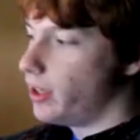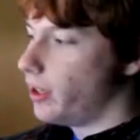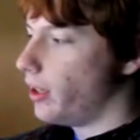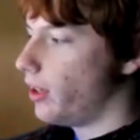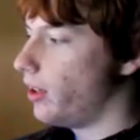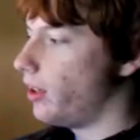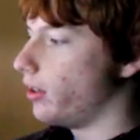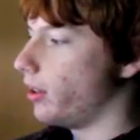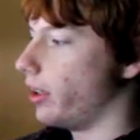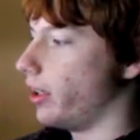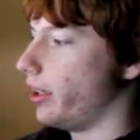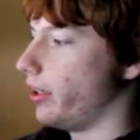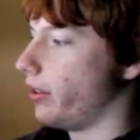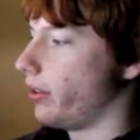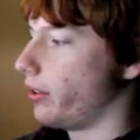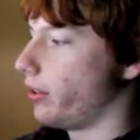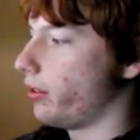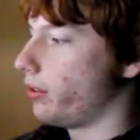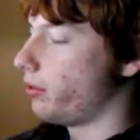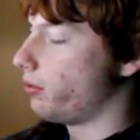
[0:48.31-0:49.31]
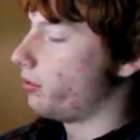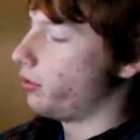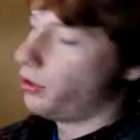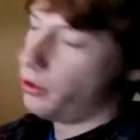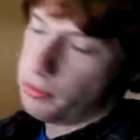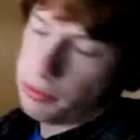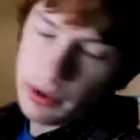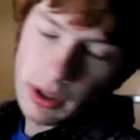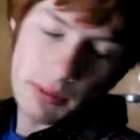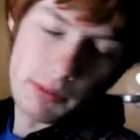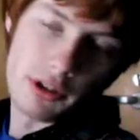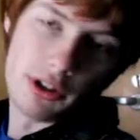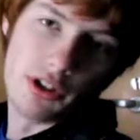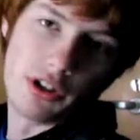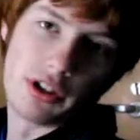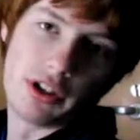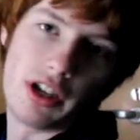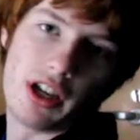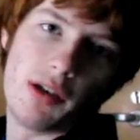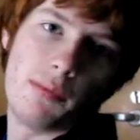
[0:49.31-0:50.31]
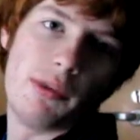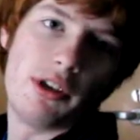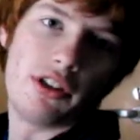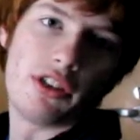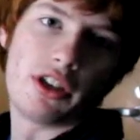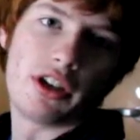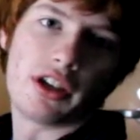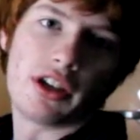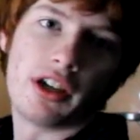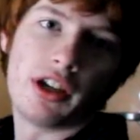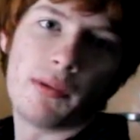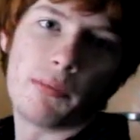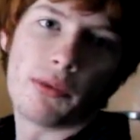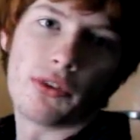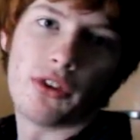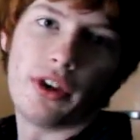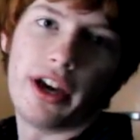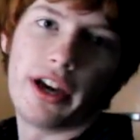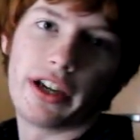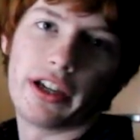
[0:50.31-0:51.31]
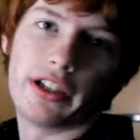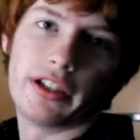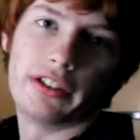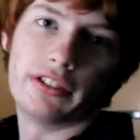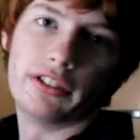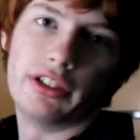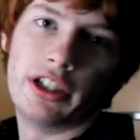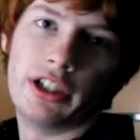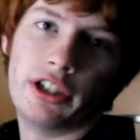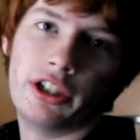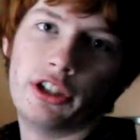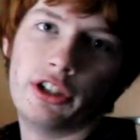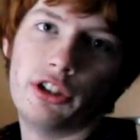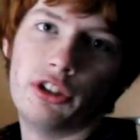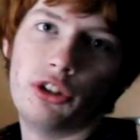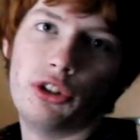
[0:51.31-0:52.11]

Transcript: Alright, so you're probably looking at me thinking I'm slacking, and